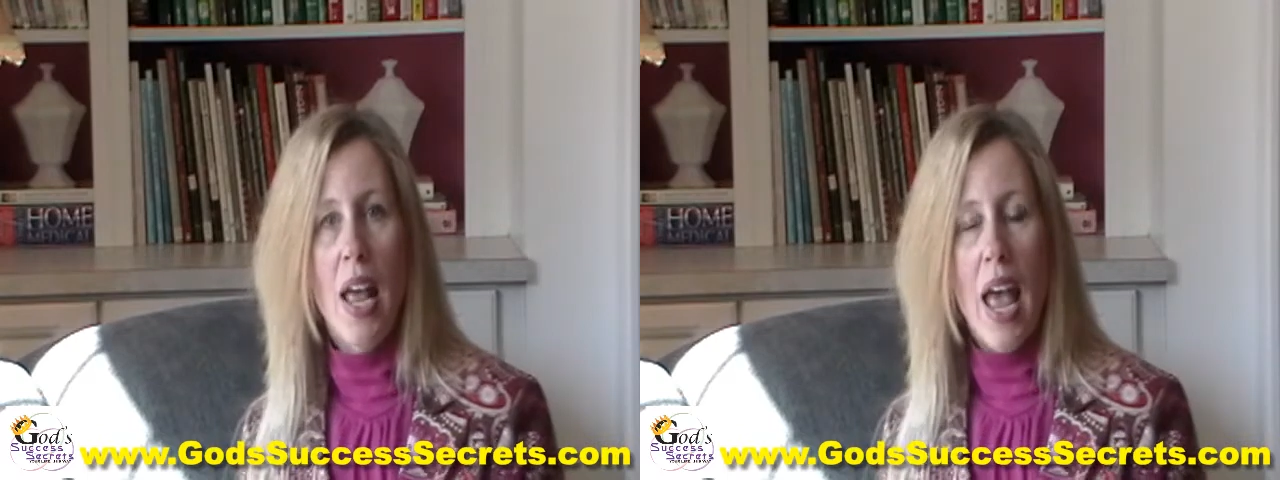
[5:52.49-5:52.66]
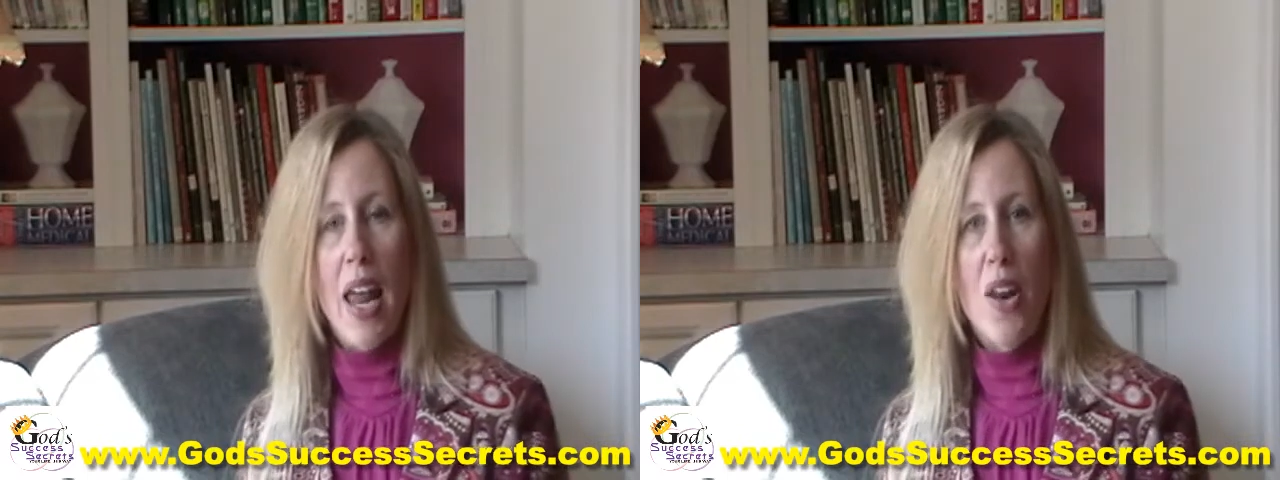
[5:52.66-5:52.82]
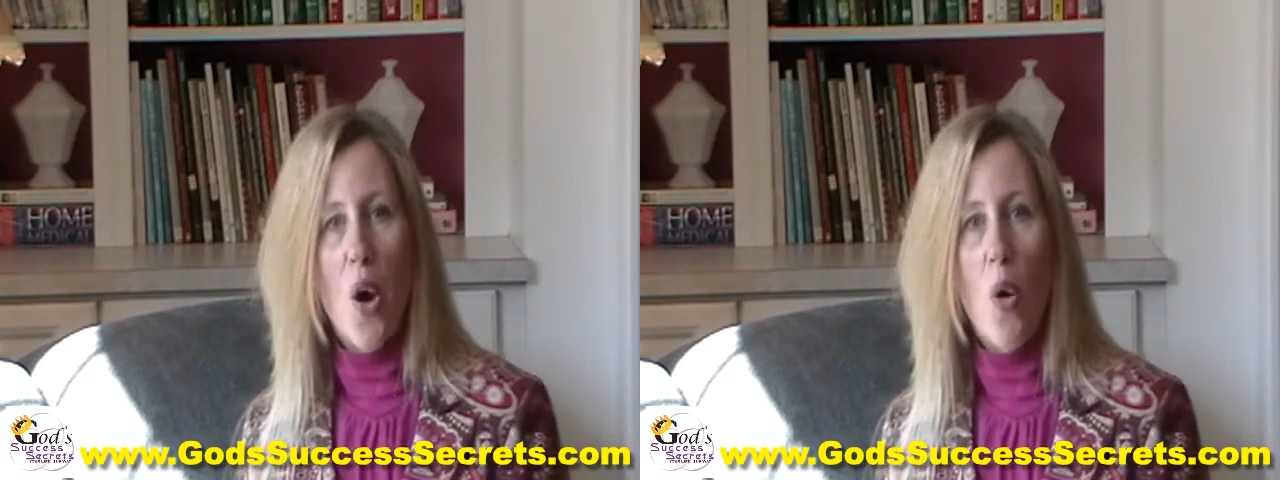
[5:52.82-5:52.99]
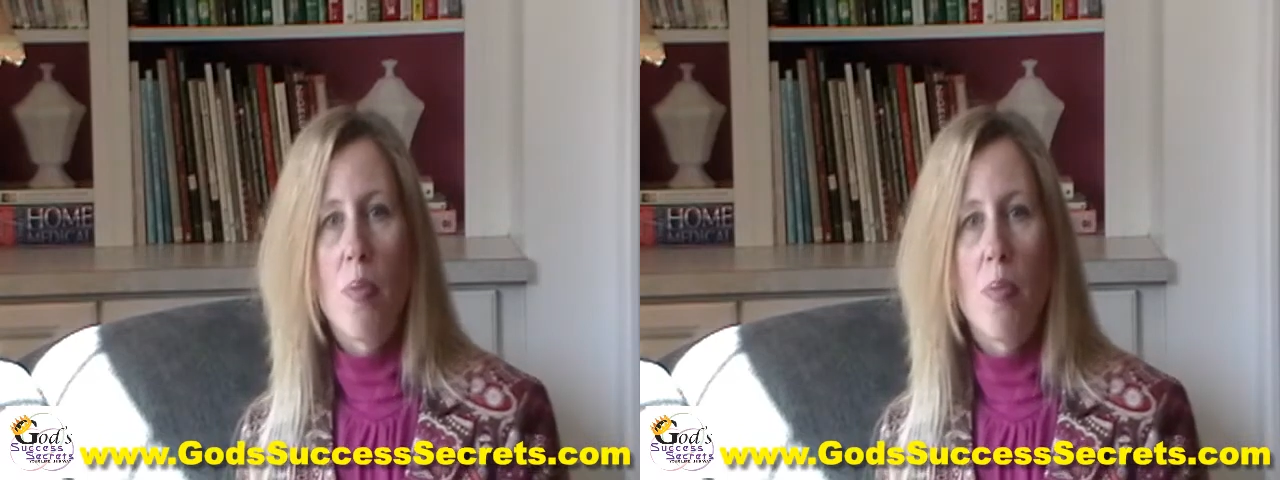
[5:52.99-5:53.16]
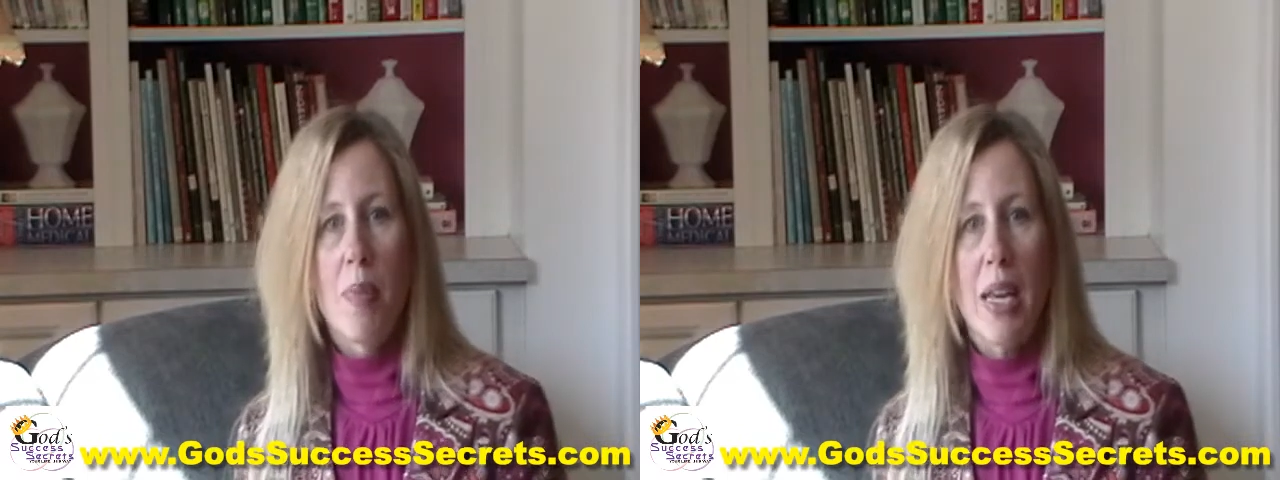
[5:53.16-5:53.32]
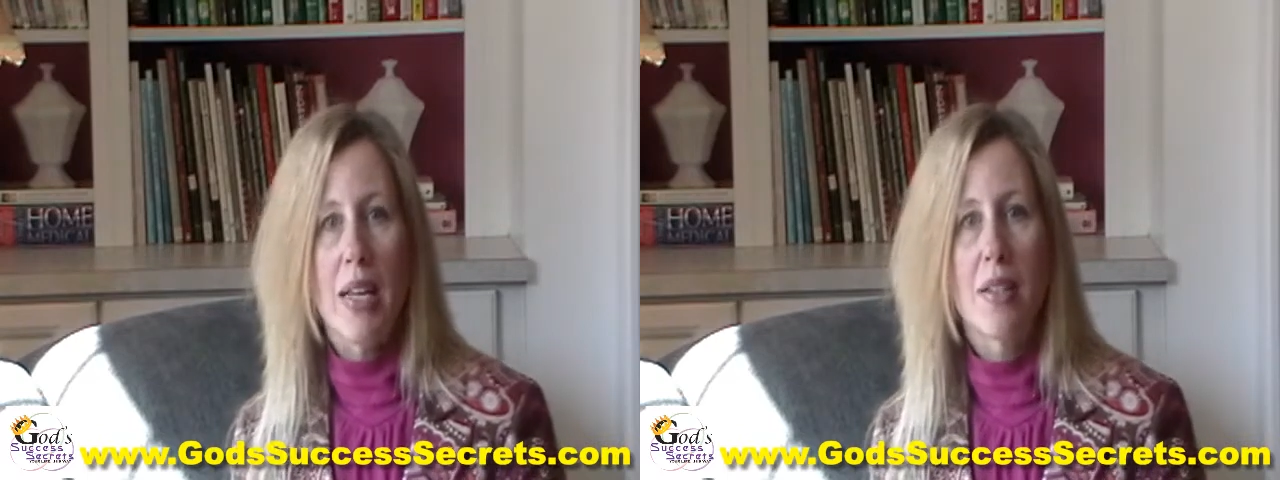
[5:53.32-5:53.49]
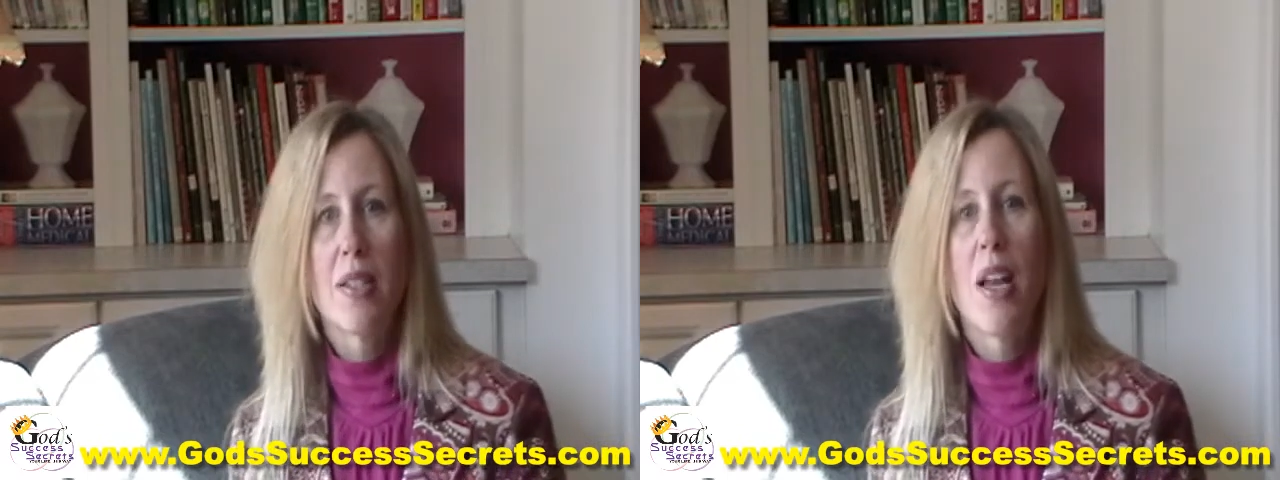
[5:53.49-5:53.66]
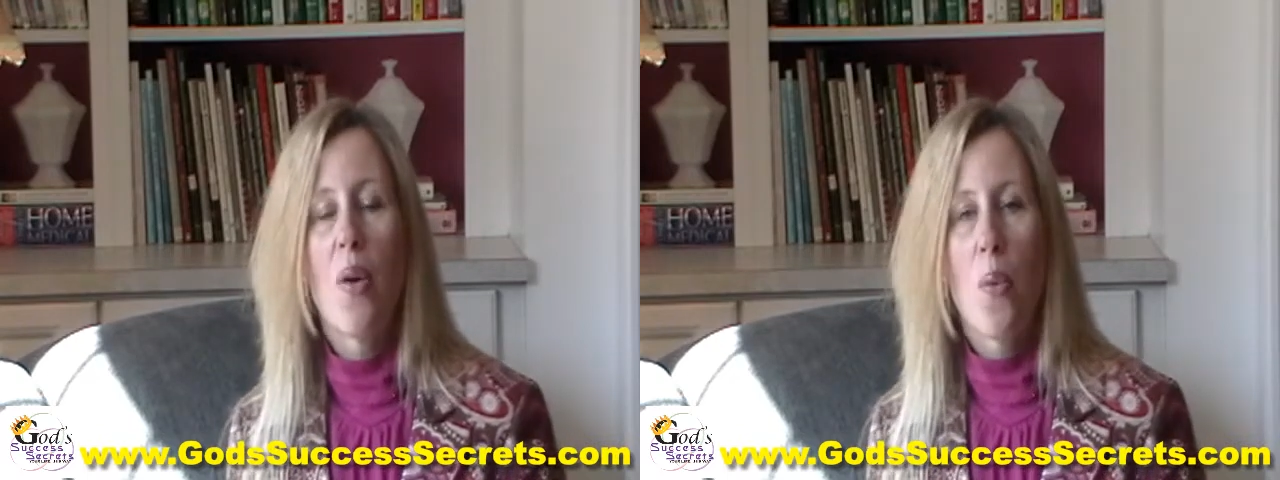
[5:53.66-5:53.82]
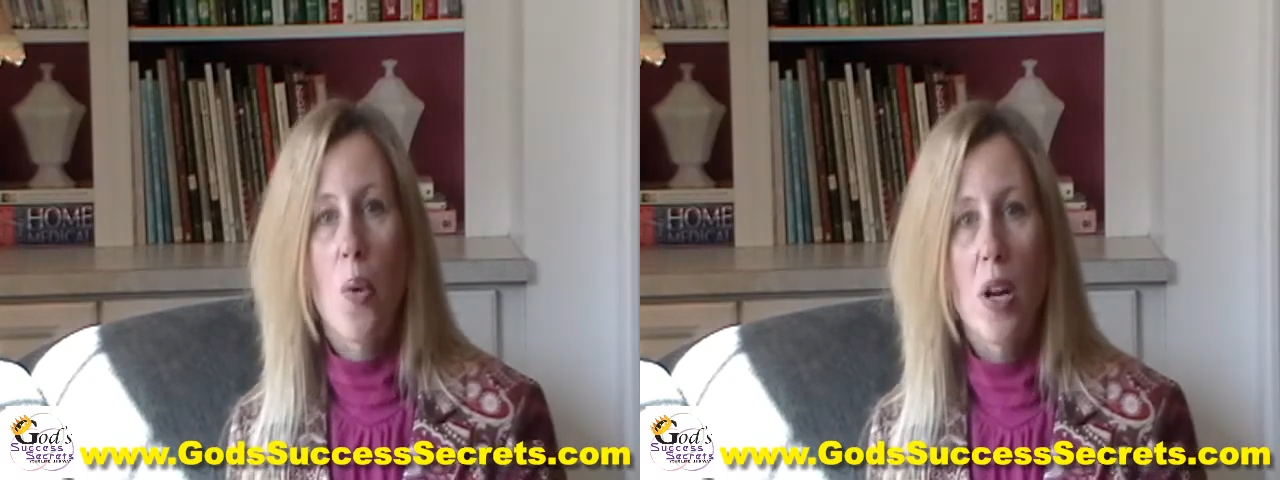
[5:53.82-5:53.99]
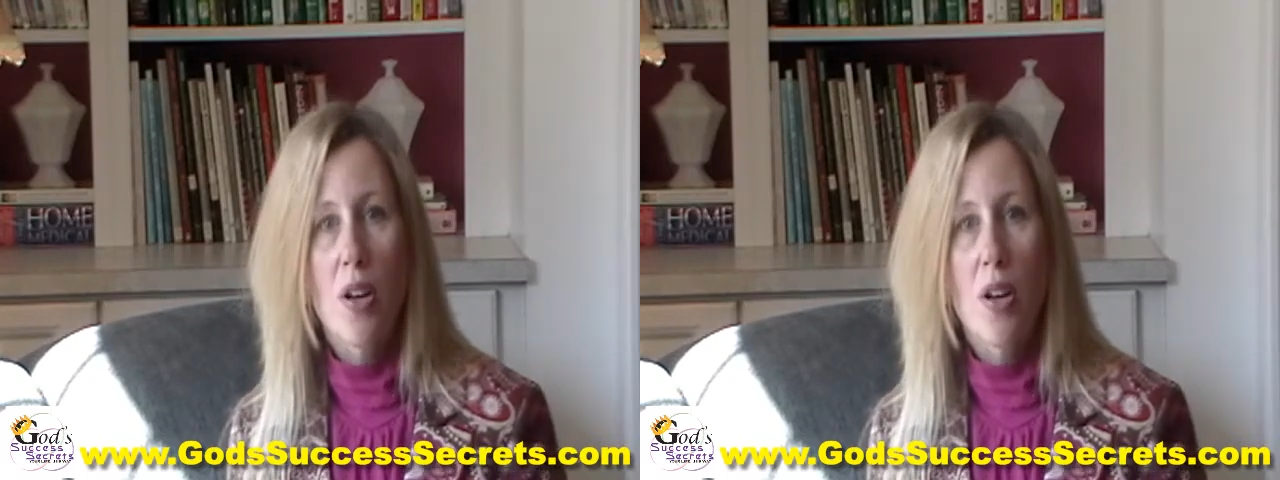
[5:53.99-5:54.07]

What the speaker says: And hope means we